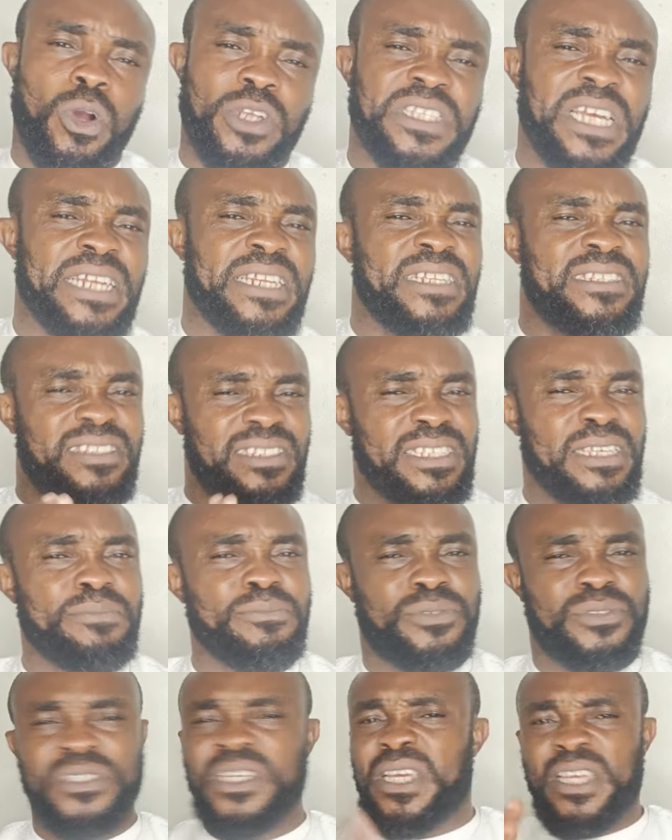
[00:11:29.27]
works and it
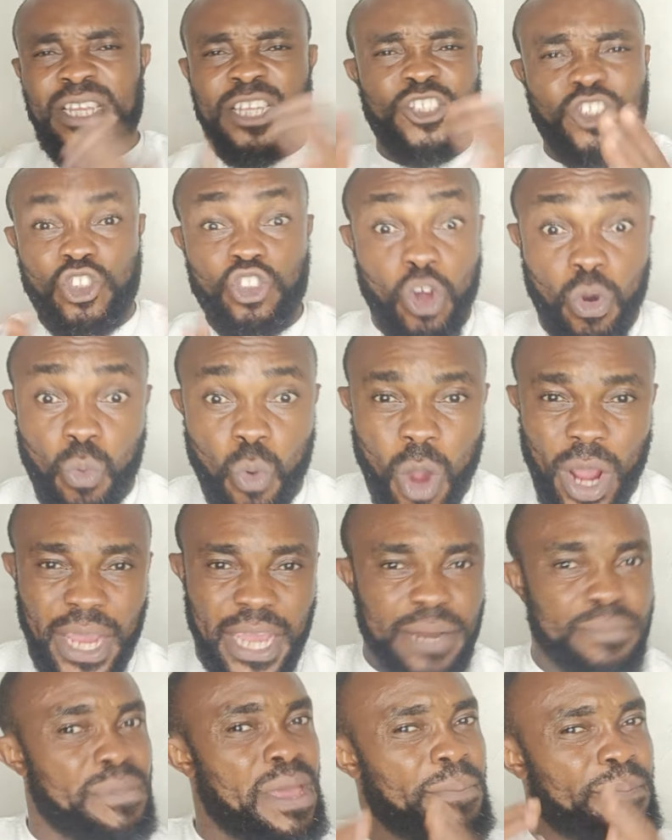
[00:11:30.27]
seems it's not working.